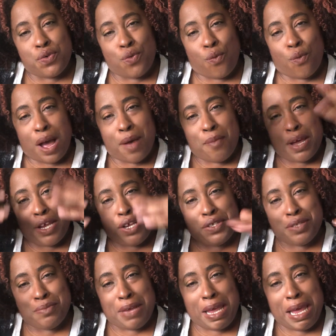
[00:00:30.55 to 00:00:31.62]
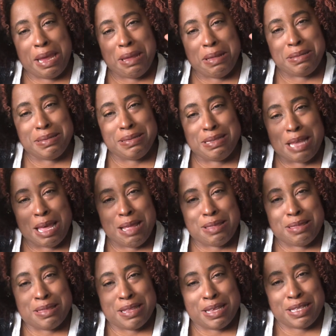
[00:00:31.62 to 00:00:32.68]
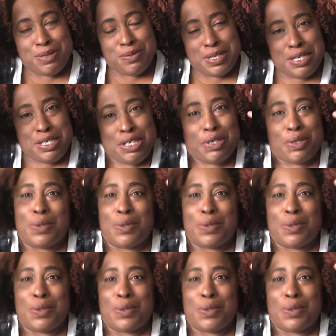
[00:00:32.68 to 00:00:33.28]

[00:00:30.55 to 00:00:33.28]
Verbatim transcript: Why am I using my hands? That's what I do.